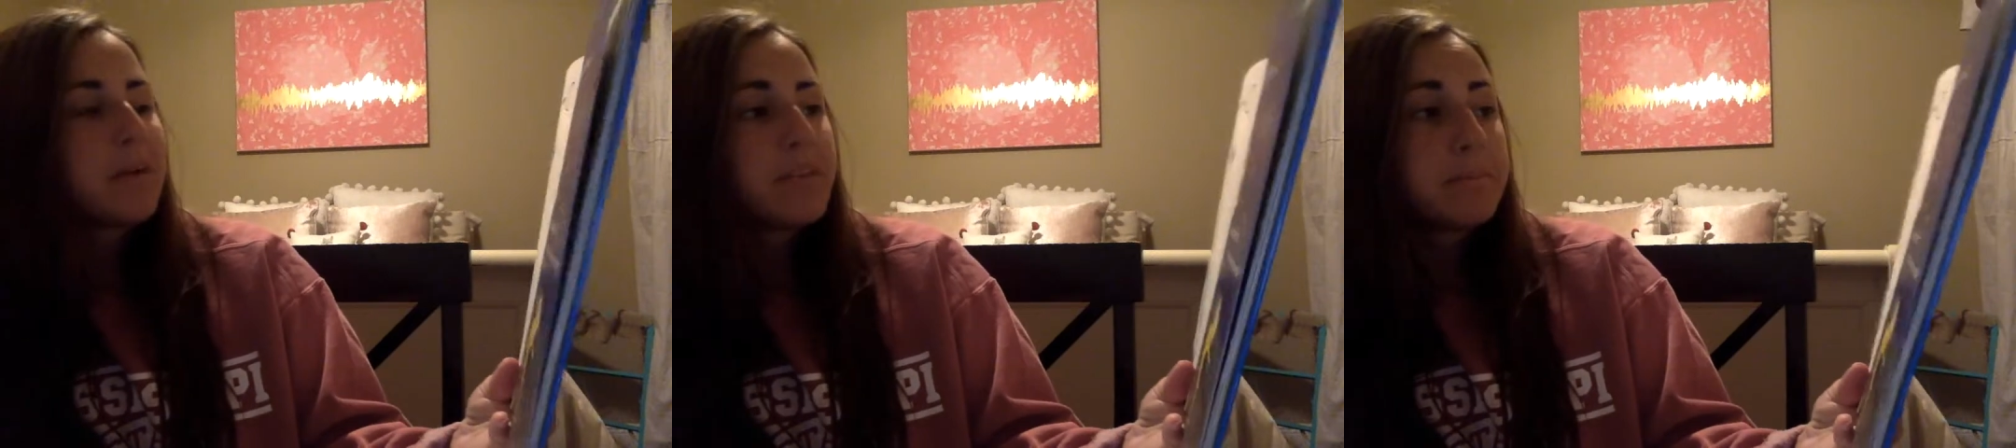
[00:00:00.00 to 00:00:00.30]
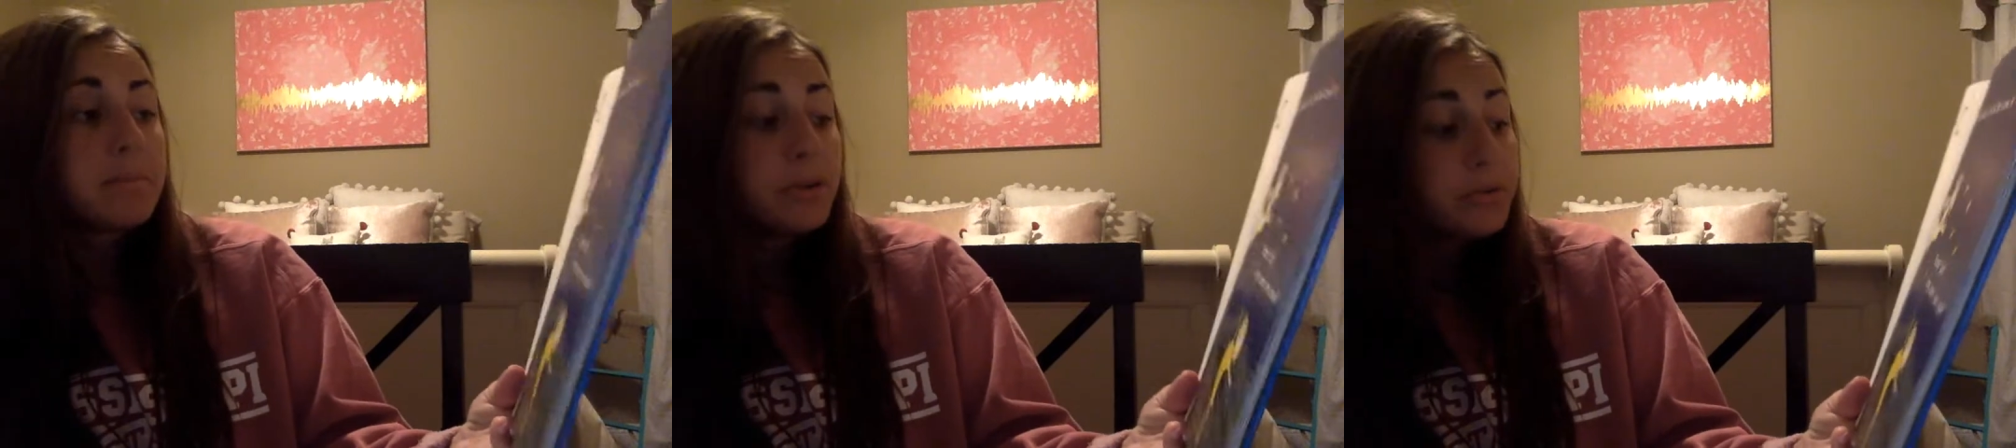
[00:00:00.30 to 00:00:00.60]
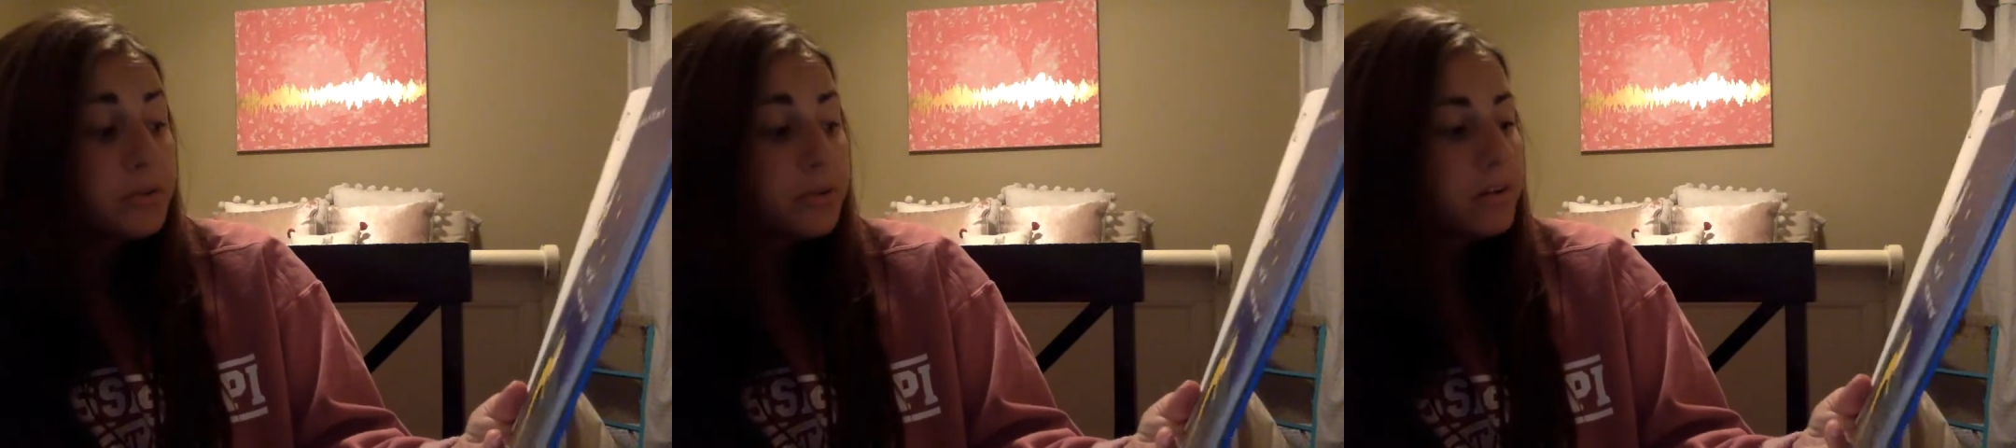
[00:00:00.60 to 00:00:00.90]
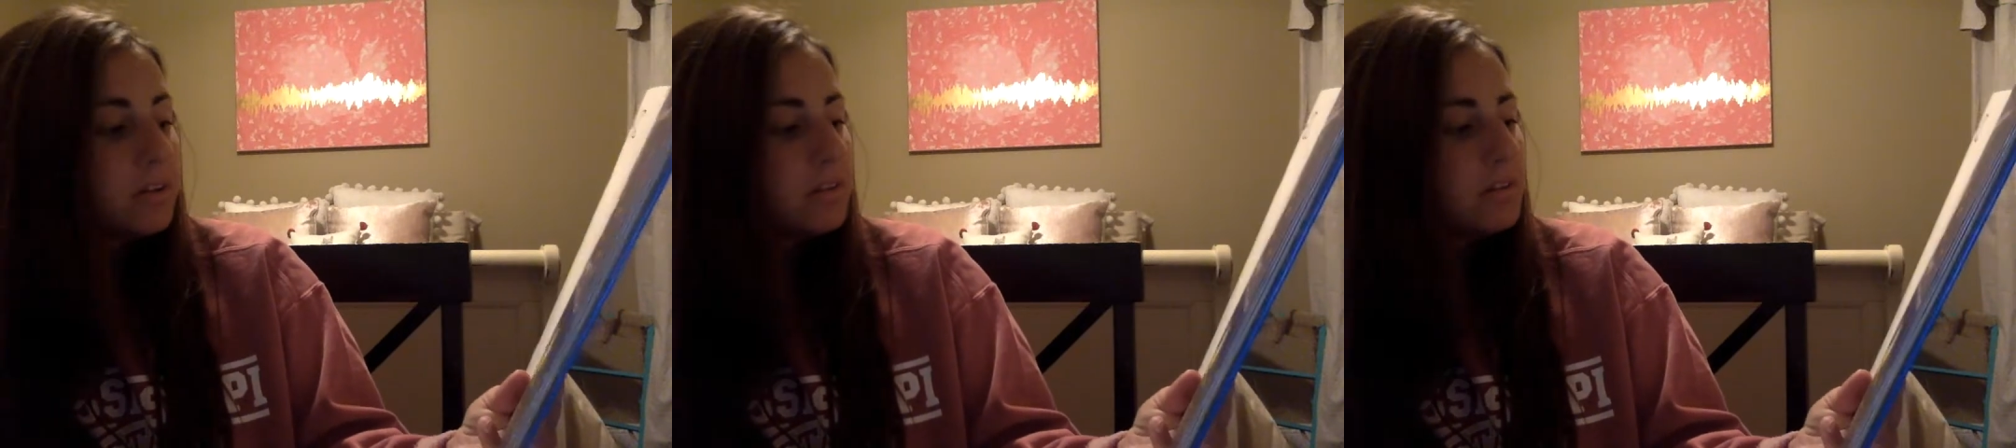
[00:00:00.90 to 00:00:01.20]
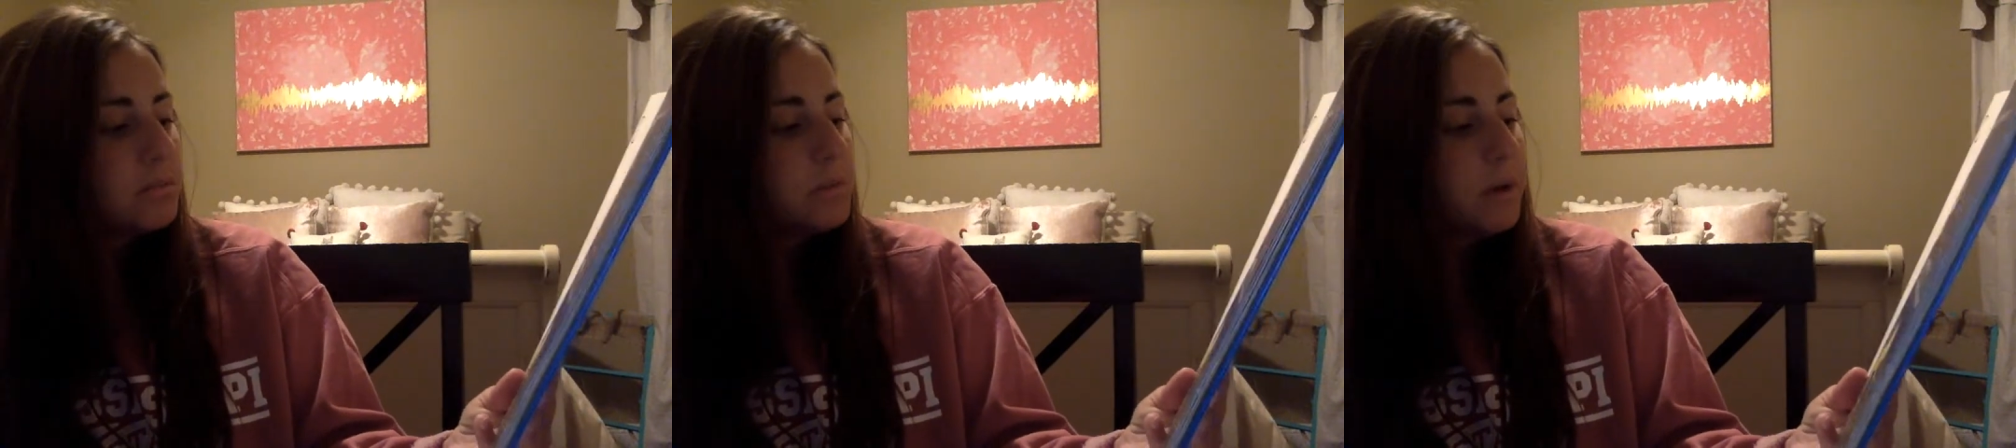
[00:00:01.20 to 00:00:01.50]
with a moon,
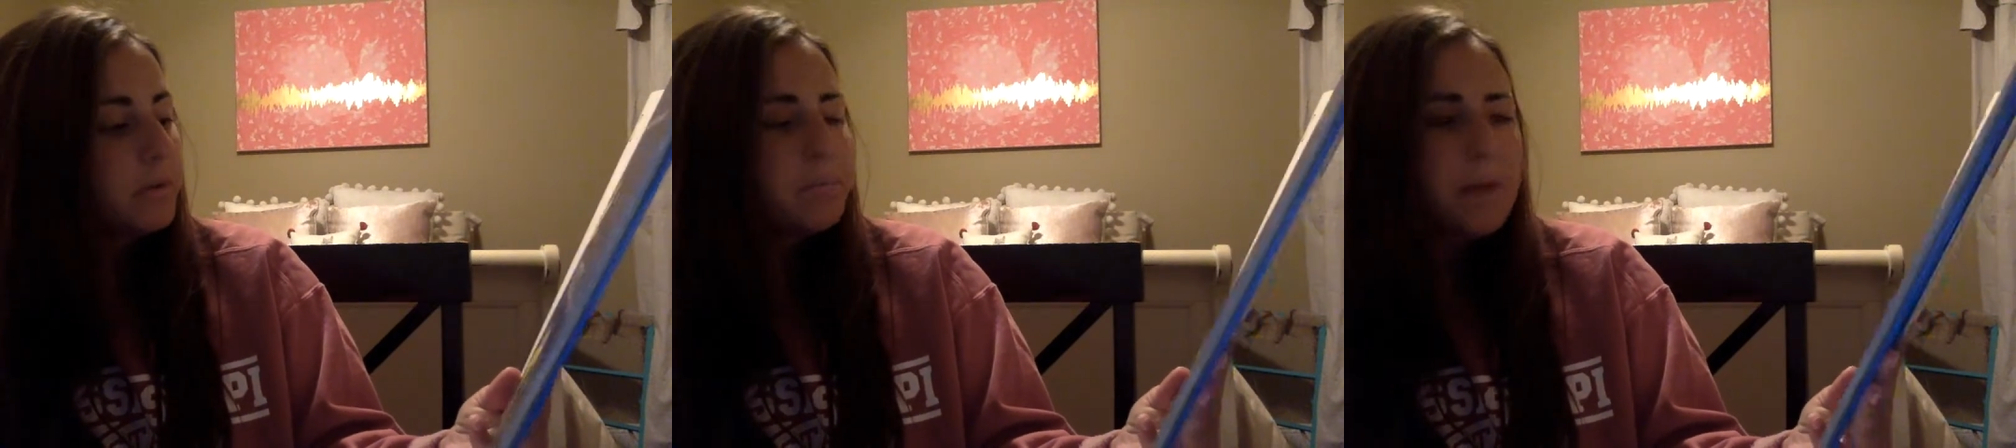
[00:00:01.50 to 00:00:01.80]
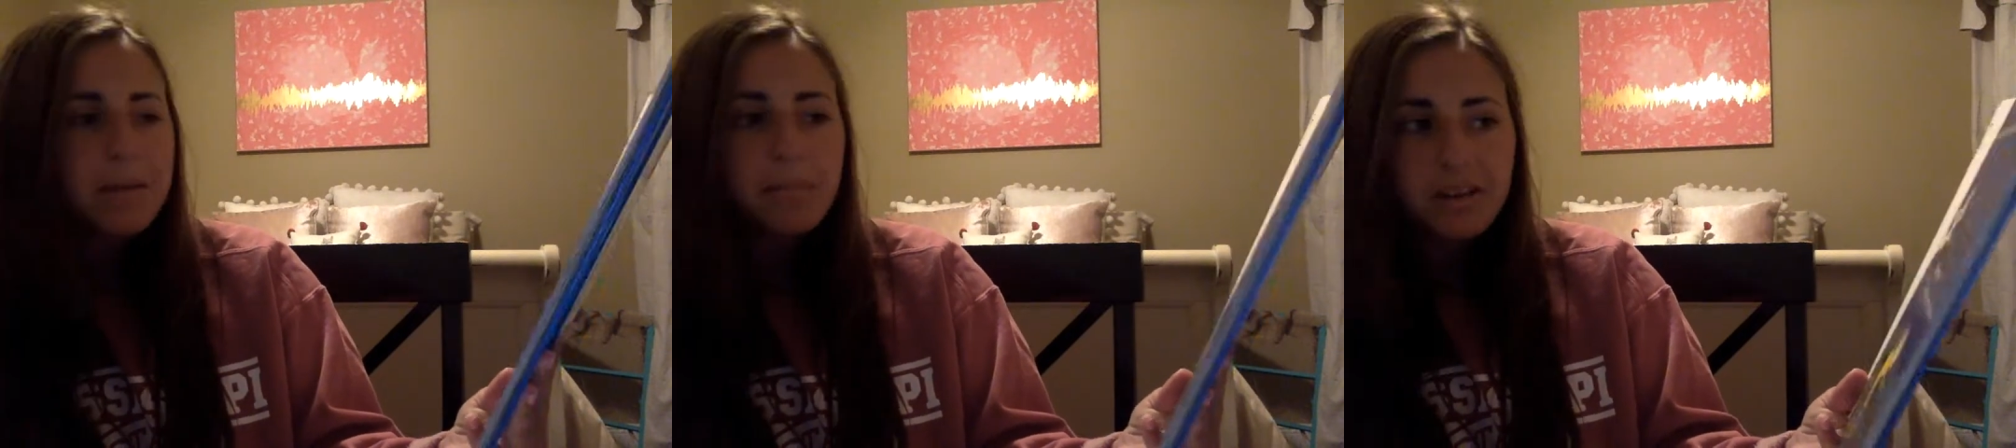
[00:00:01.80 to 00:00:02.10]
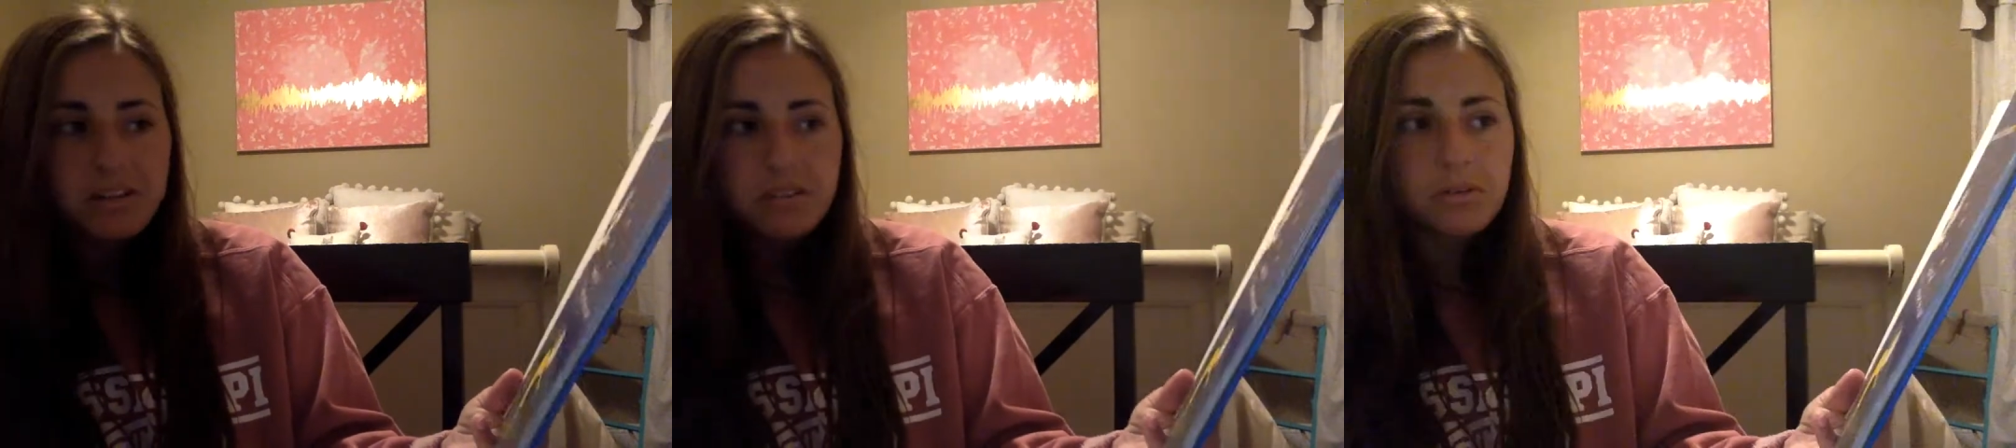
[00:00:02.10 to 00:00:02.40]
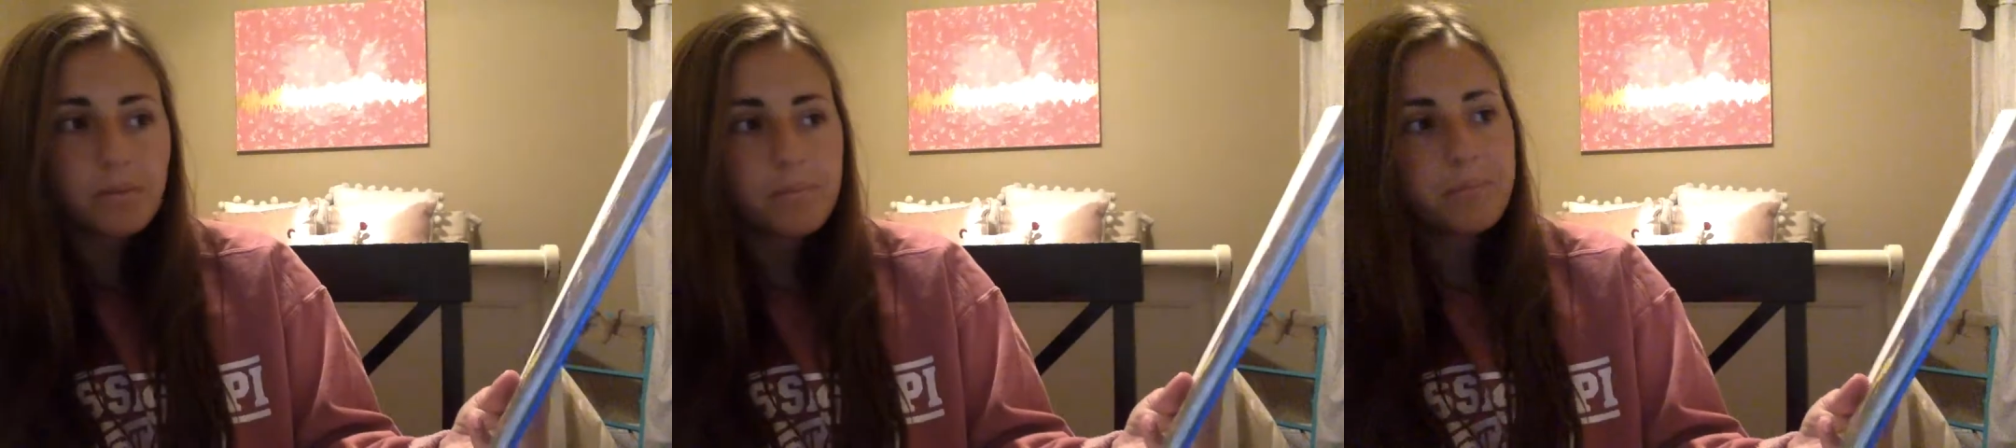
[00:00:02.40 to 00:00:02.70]
what would Mapman do?